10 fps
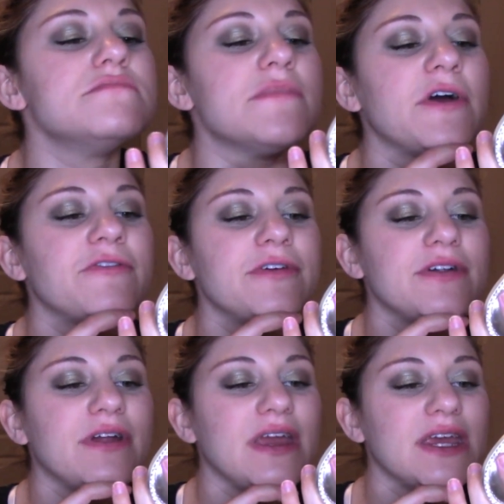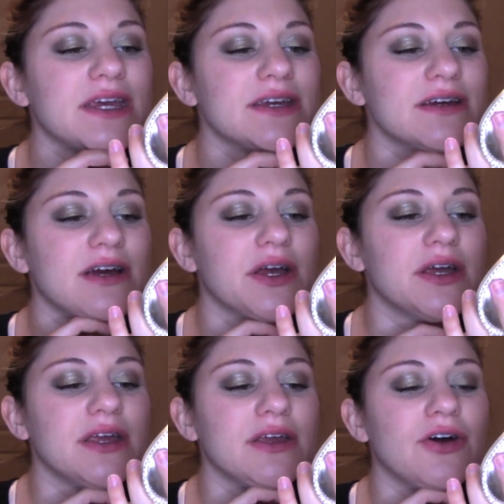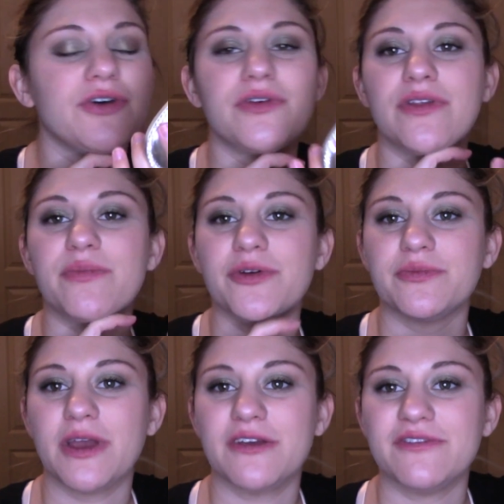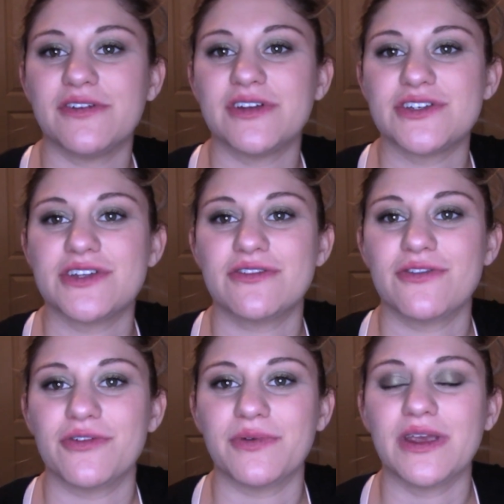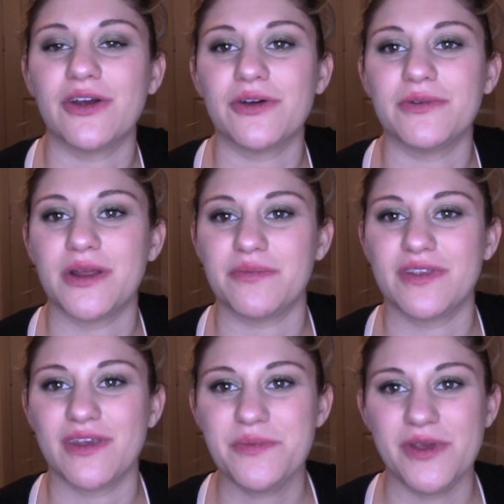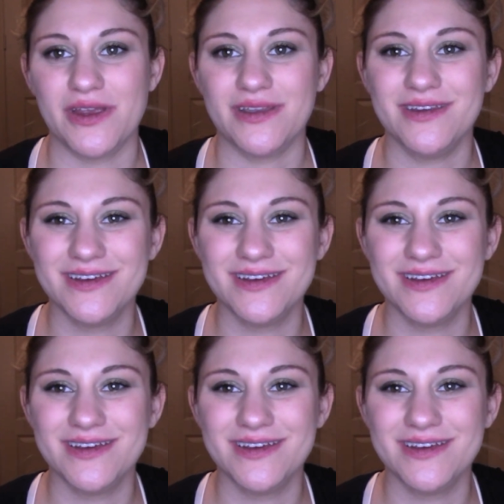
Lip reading: I feel like I always put my foundation through the ringer when I'm sleeping.